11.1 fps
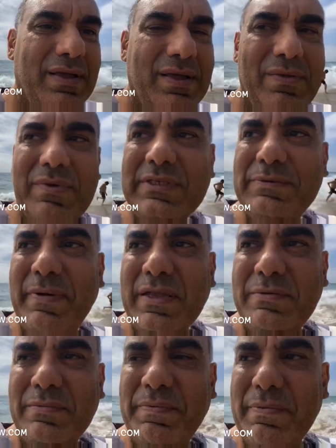Respect
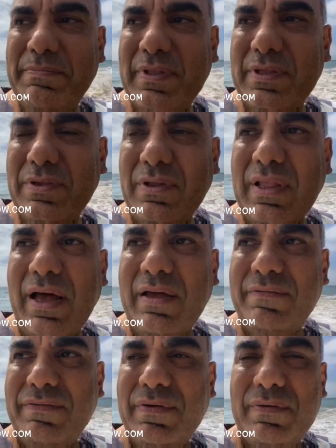the people in your
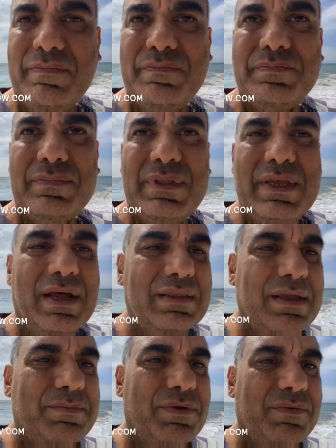life. Tell
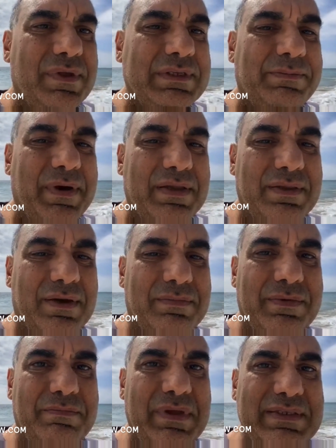them you respect them.
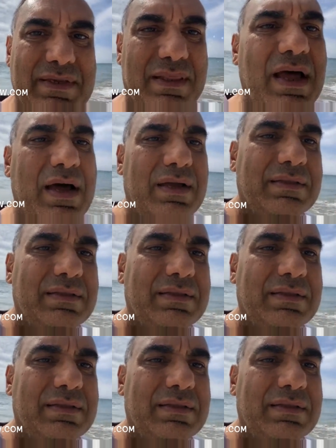It means a lot.